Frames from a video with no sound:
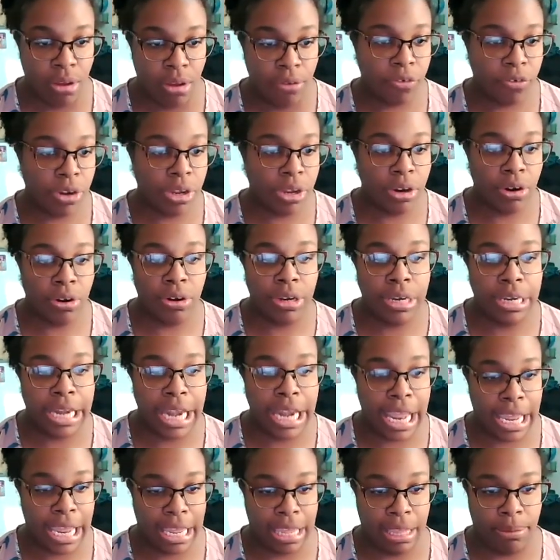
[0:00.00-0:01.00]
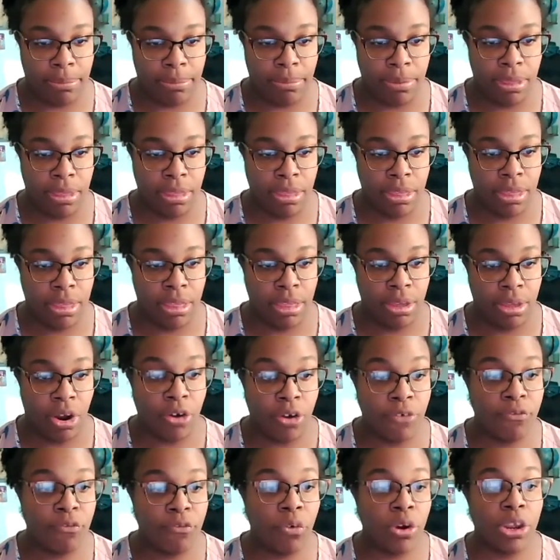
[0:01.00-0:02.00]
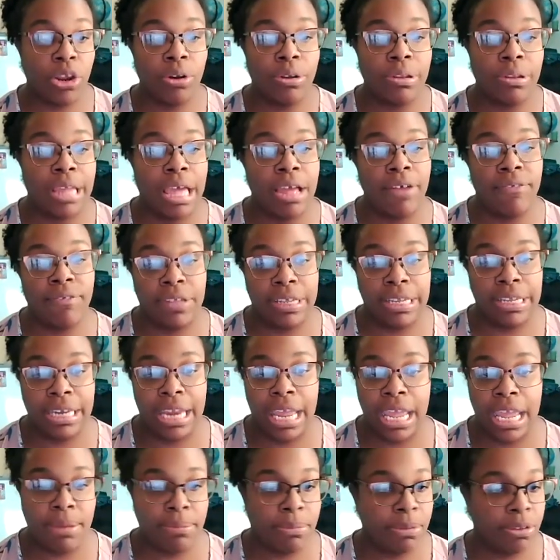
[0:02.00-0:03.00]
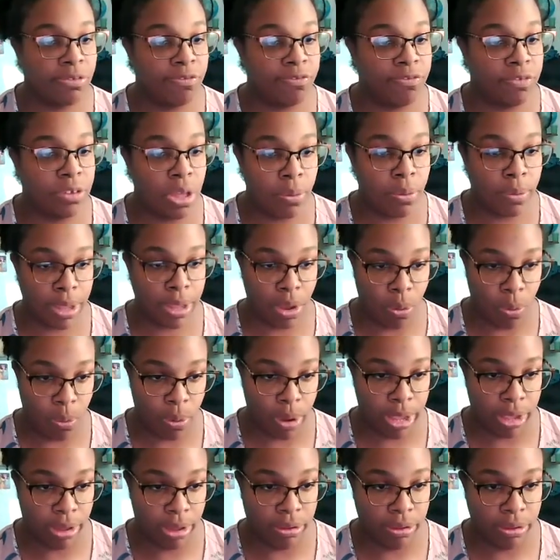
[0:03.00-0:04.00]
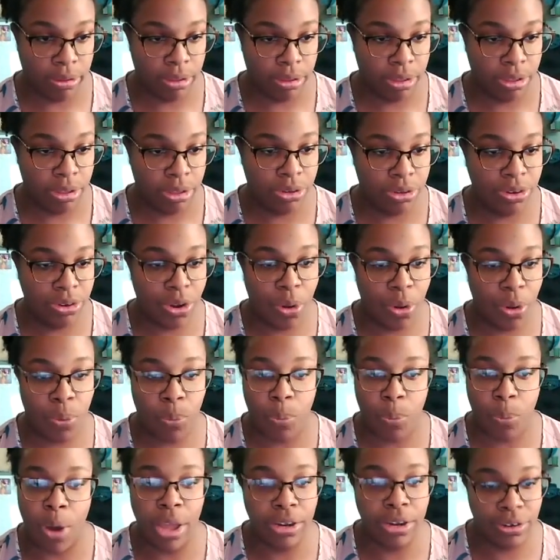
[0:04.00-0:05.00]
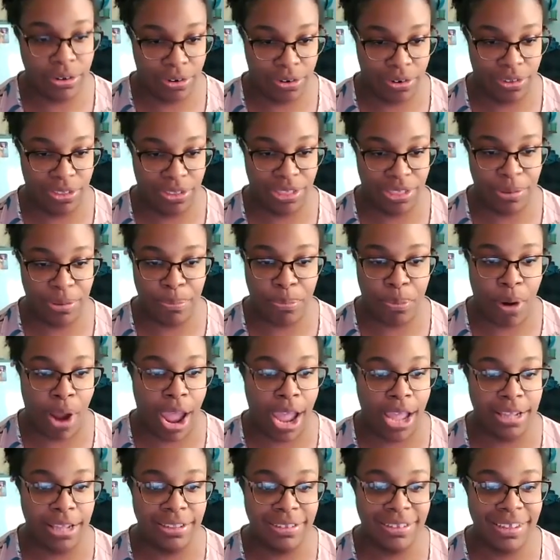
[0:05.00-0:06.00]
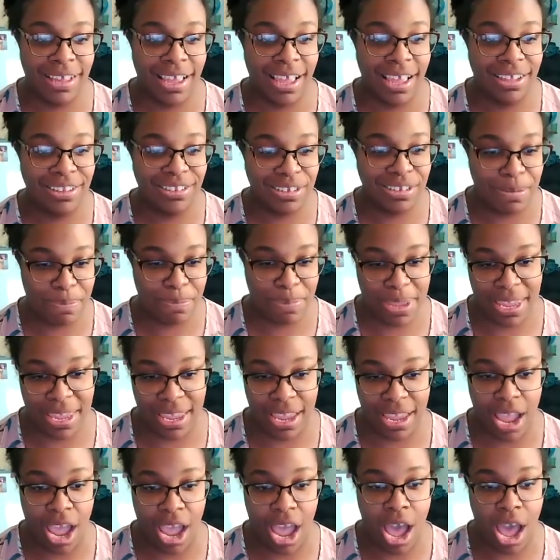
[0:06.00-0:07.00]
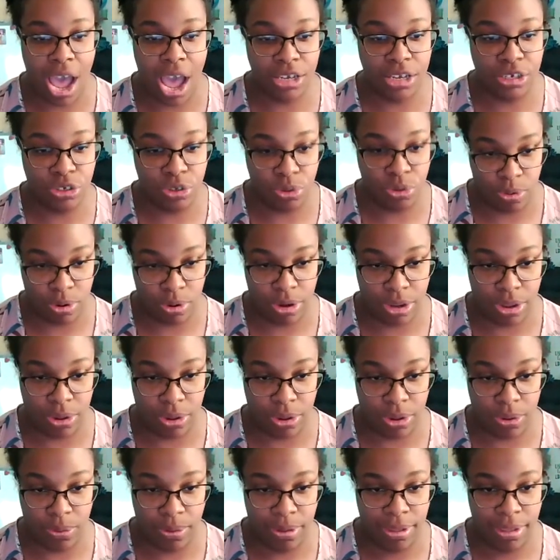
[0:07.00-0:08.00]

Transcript: For your name or for your lovely name is flowing oil. No wonder the brides to be adore you.